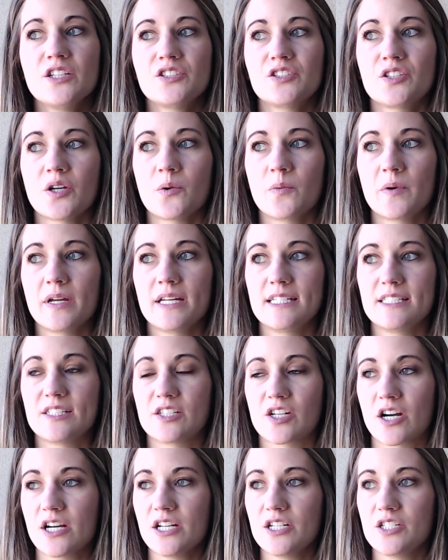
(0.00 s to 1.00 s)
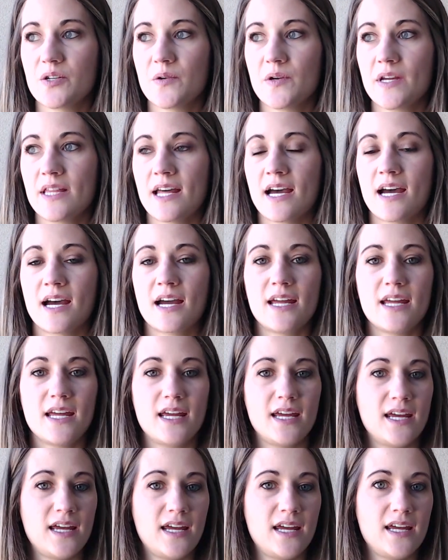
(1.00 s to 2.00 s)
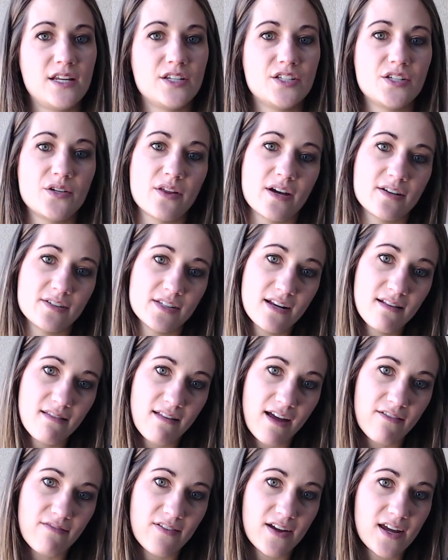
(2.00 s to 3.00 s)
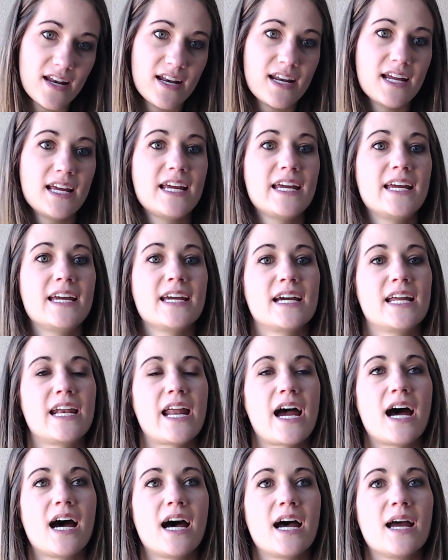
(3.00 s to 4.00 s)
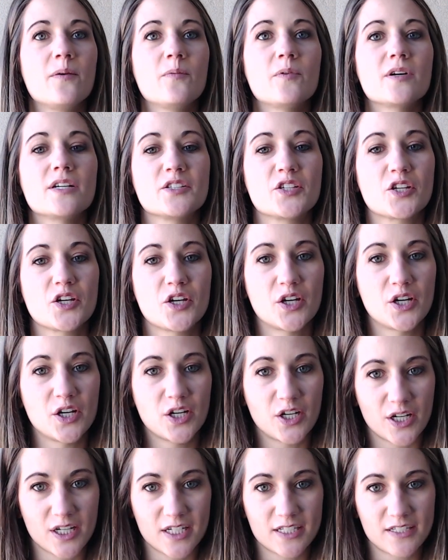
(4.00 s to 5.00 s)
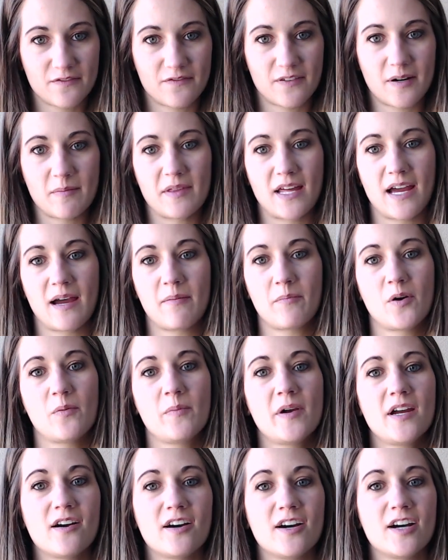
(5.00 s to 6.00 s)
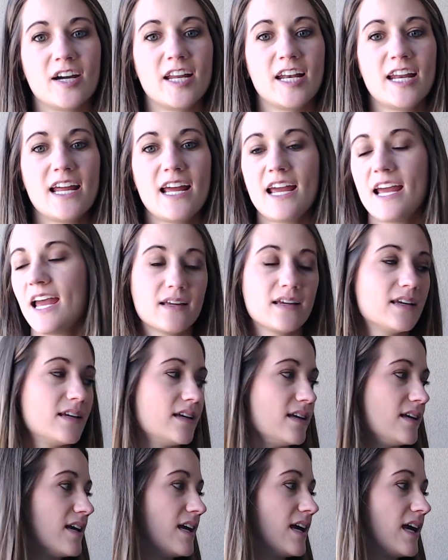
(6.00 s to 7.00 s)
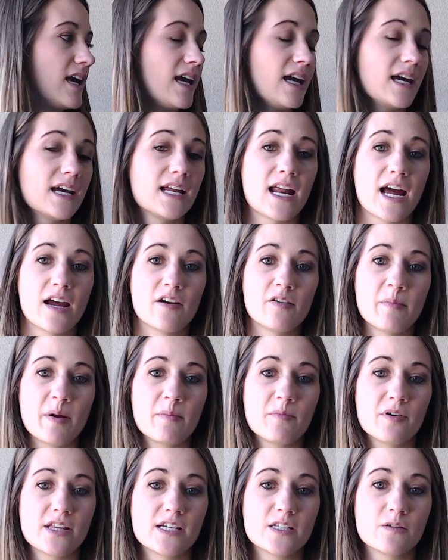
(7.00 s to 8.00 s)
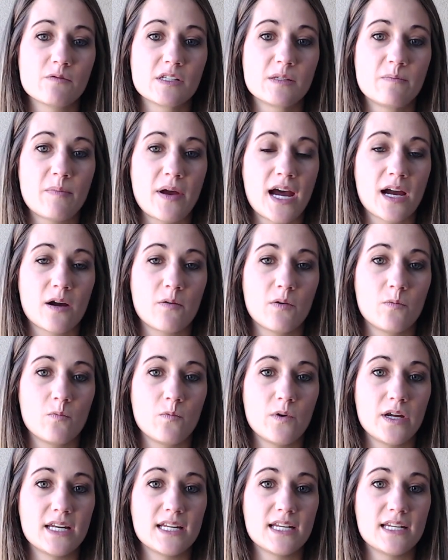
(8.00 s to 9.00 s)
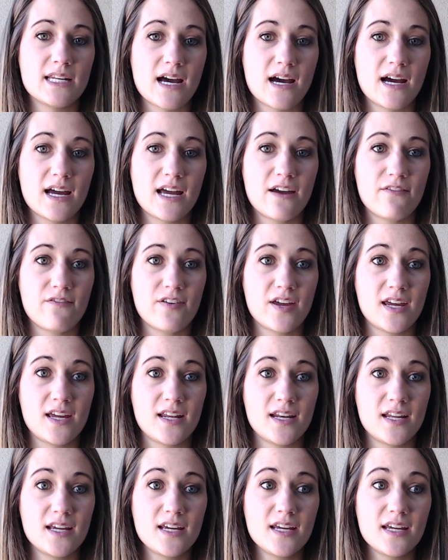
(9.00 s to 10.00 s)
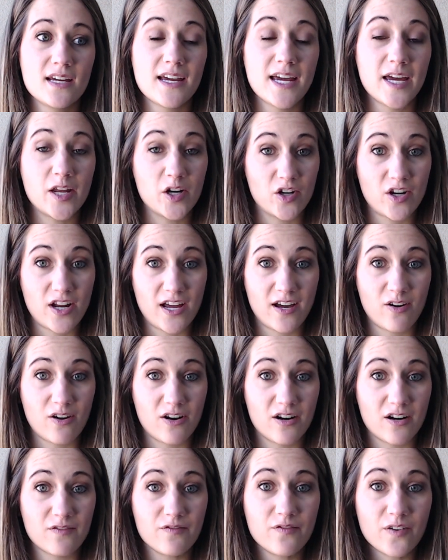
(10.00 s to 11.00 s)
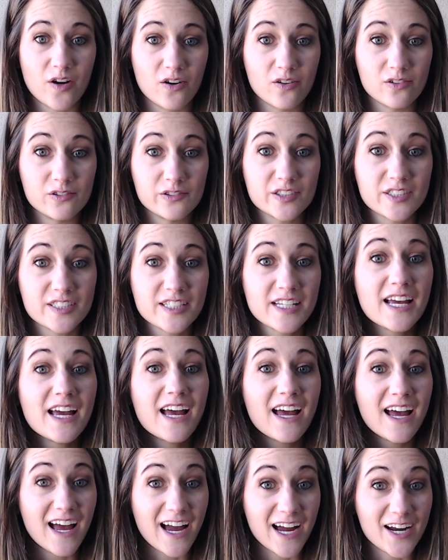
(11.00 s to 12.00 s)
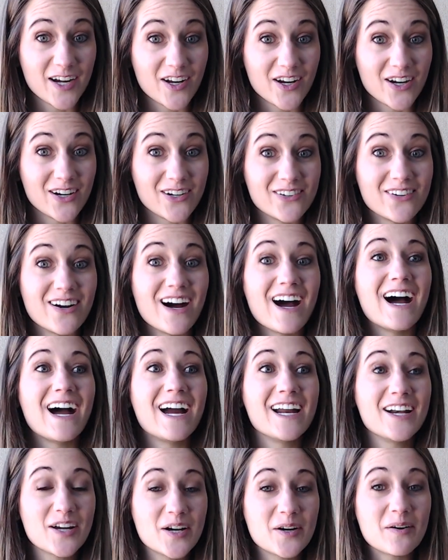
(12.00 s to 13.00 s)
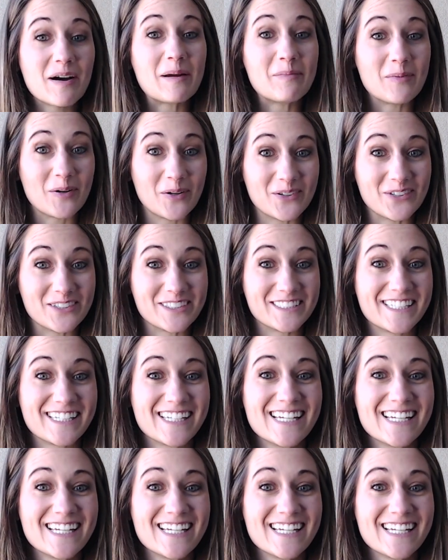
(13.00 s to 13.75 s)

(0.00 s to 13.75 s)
So we started doing that in 2011, and I was hooked from that moment on. And I remember this was back when we did not have any internet on our phones. I know I'm old.